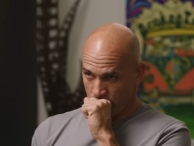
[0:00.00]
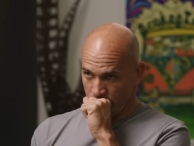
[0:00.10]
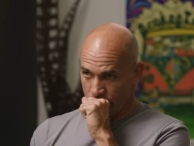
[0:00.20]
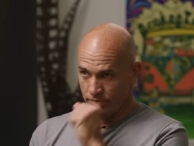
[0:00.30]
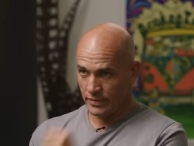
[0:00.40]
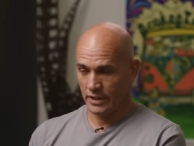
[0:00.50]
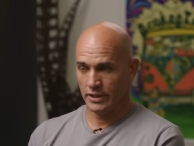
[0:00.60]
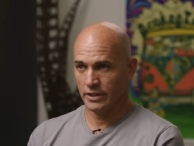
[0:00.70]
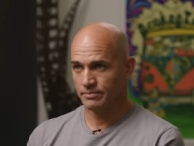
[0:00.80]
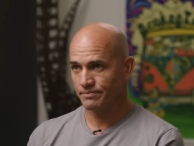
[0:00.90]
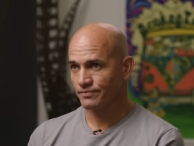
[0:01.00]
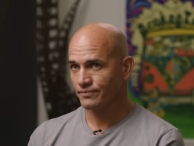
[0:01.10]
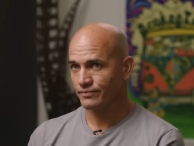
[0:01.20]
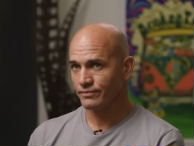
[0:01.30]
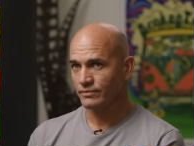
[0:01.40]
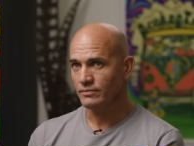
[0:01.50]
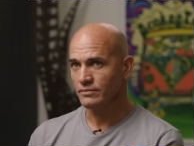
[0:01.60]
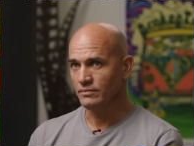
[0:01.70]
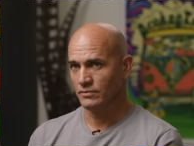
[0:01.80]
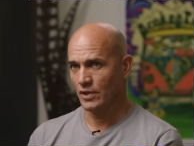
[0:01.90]
and um,
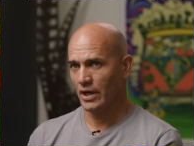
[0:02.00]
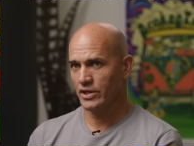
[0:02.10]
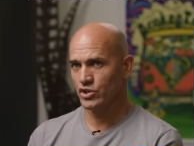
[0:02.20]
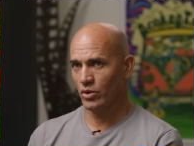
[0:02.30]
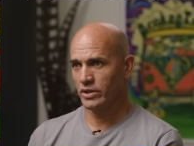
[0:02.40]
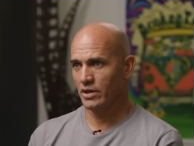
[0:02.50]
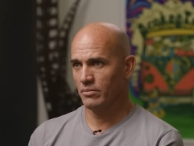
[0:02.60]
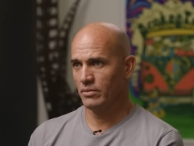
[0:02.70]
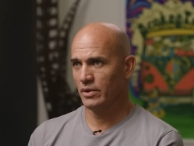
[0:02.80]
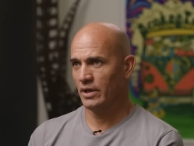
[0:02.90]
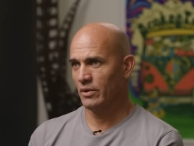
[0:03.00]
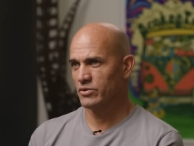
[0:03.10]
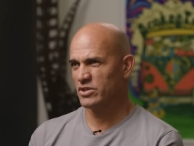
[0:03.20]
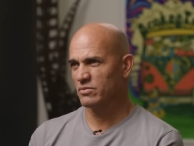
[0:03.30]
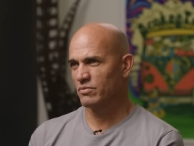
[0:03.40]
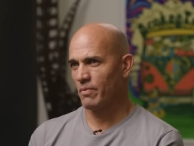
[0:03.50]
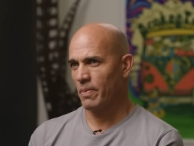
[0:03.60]
I enjoyed them and I was,